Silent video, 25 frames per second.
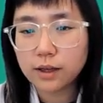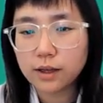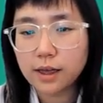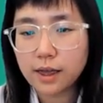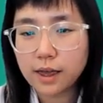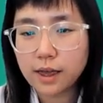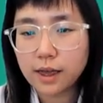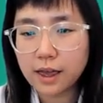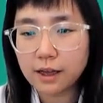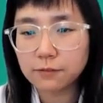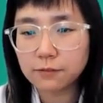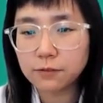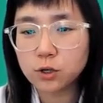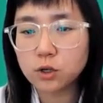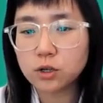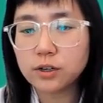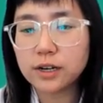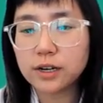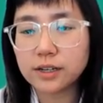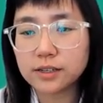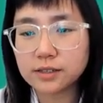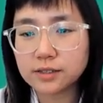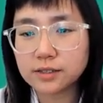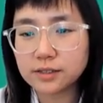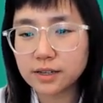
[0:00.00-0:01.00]
after
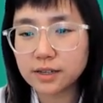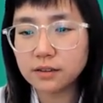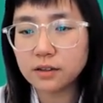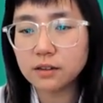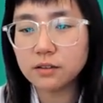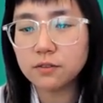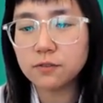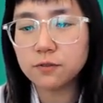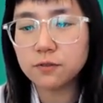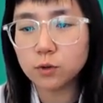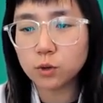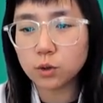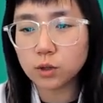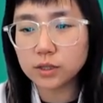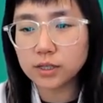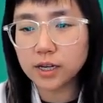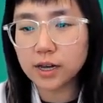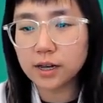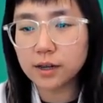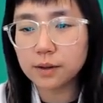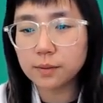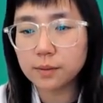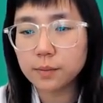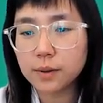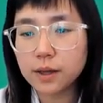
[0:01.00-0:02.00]
extended floor
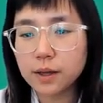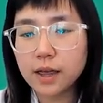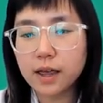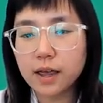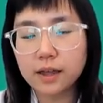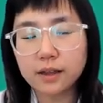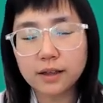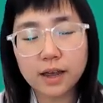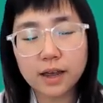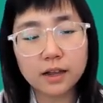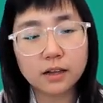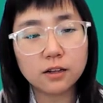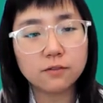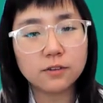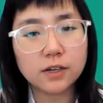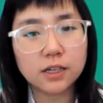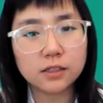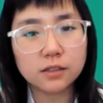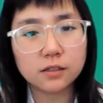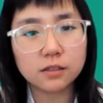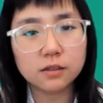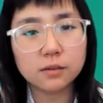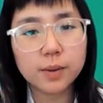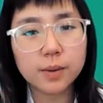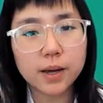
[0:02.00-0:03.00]
time and
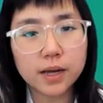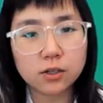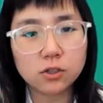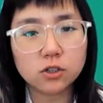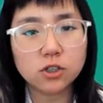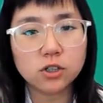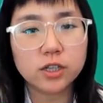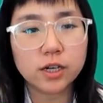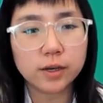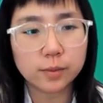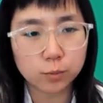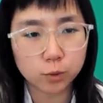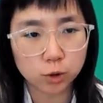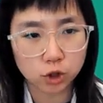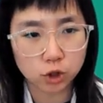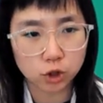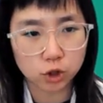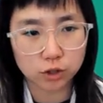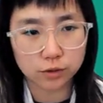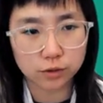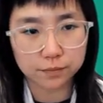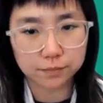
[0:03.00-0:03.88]
elevated batter temperature.